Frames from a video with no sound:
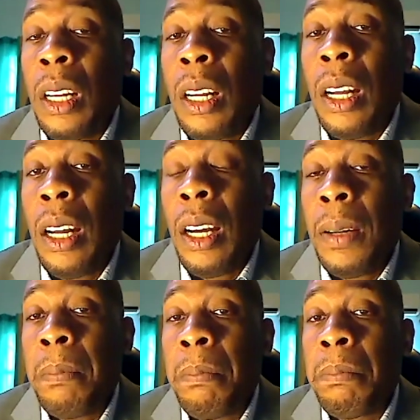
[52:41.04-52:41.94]

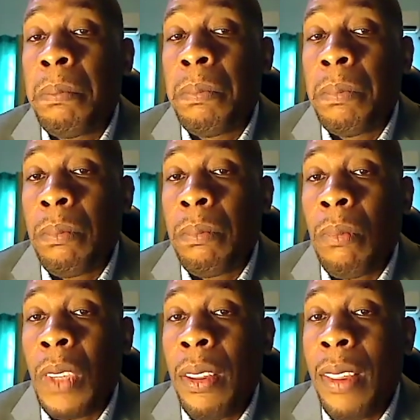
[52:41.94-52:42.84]
um,
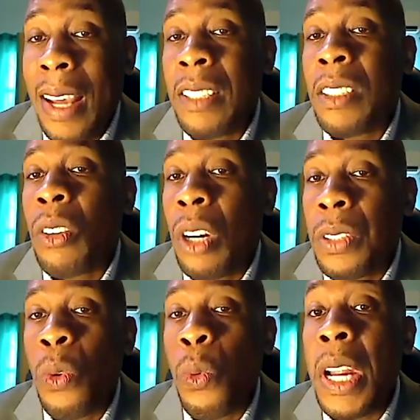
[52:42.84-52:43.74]
that is cause
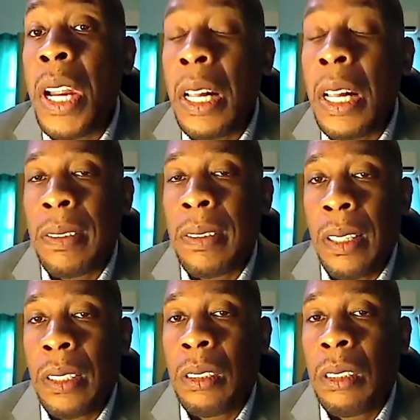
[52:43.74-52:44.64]
for real
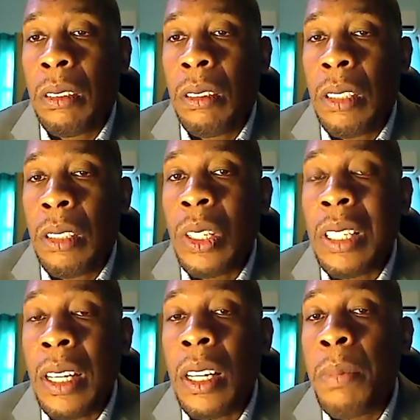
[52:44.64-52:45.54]
concern. So the
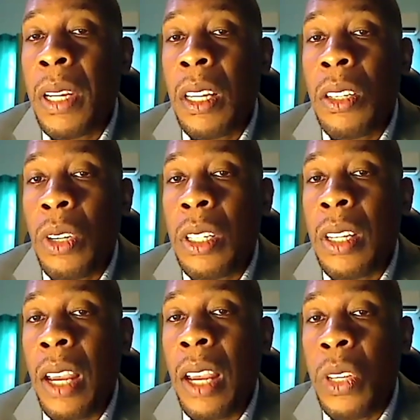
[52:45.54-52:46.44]
single biggest risk
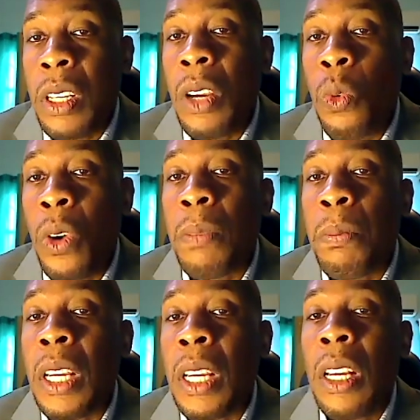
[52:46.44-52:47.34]
I would say would
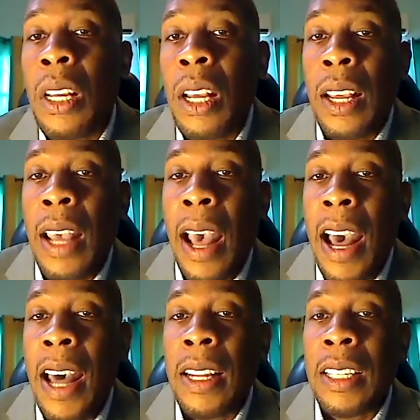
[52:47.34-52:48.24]
be
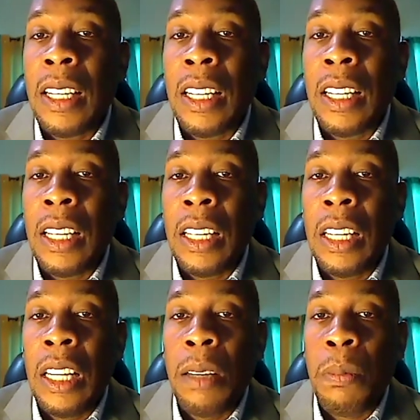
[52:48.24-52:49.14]
uh,
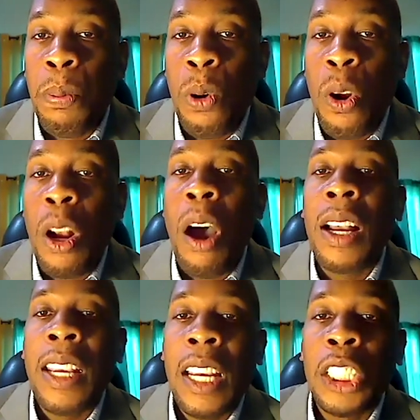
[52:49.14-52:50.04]

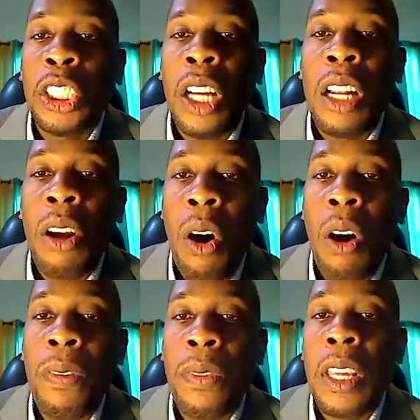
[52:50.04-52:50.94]
prolongation
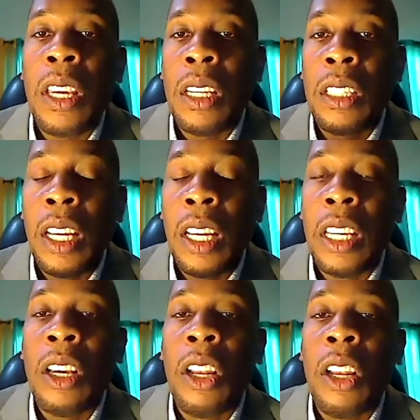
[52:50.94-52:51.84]
of the
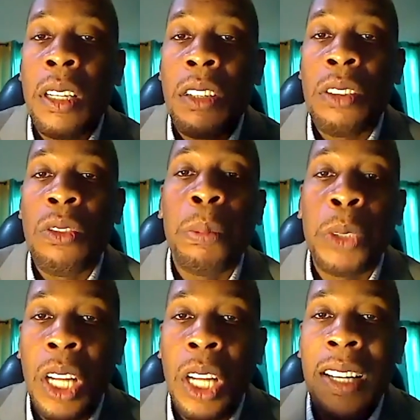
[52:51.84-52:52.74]
economic
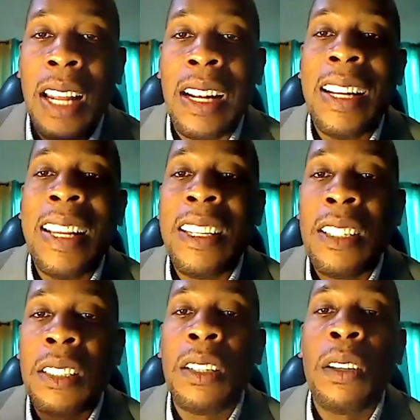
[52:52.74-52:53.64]
disruption that
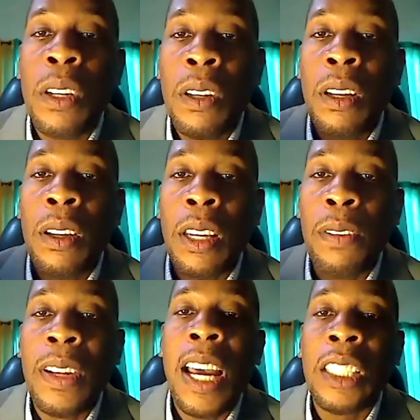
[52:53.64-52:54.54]
leads to a
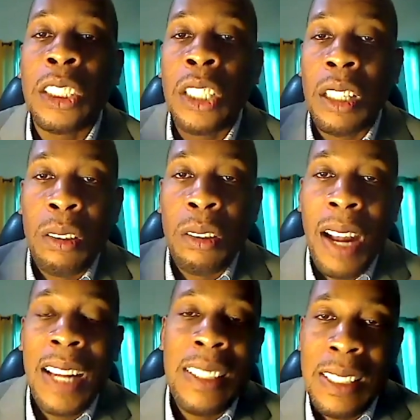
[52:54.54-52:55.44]
financial
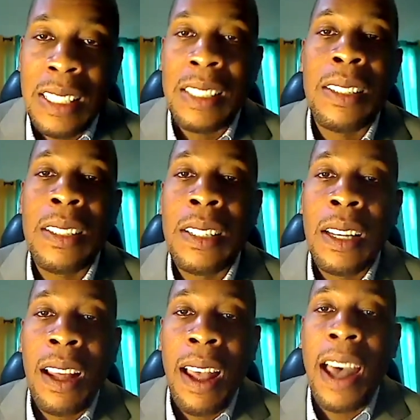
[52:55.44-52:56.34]
crisis
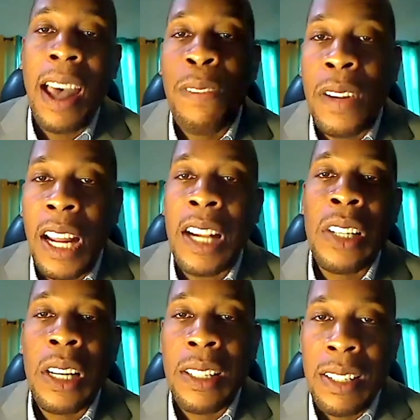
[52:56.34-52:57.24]
and
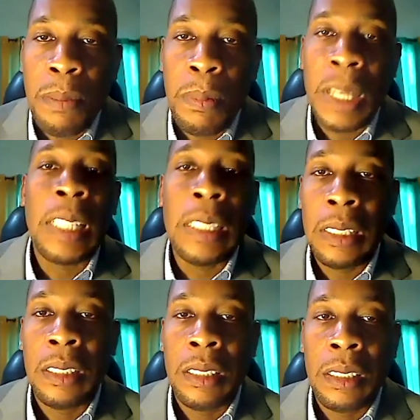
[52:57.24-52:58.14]
financial instability.
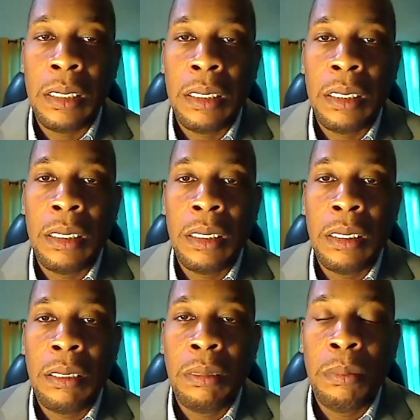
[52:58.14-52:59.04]

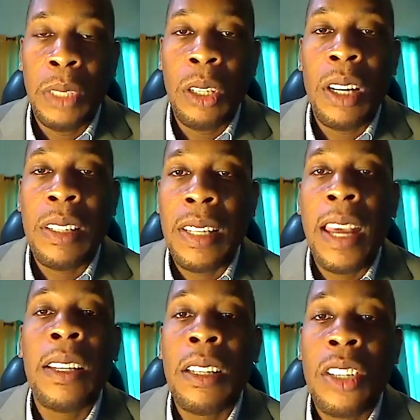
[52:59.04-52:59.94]
Because
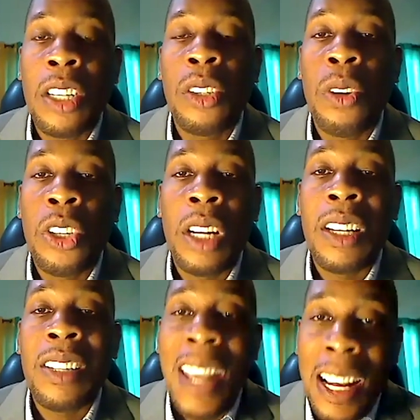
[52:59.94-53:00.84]
then the situation
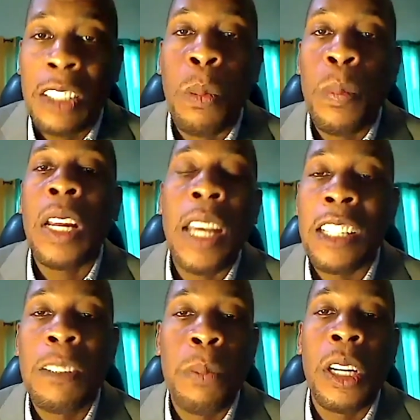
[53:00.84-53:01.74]
is
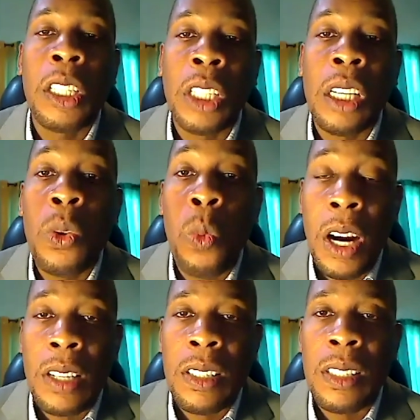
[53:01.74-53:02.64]
exponentially
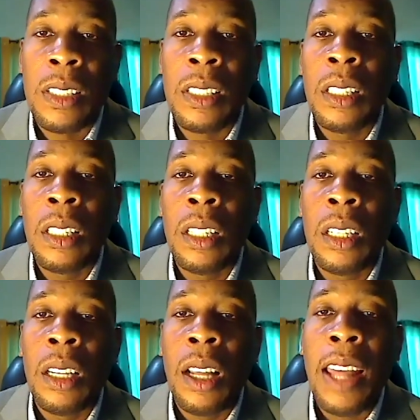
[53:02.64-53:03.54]
worse
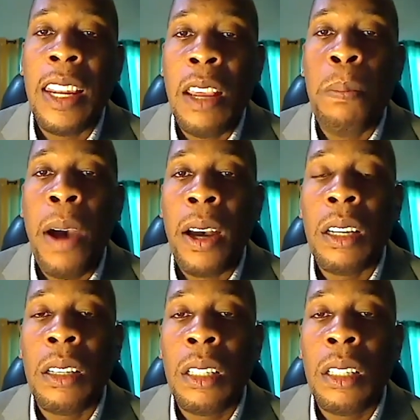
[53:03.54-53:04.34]
and the impact,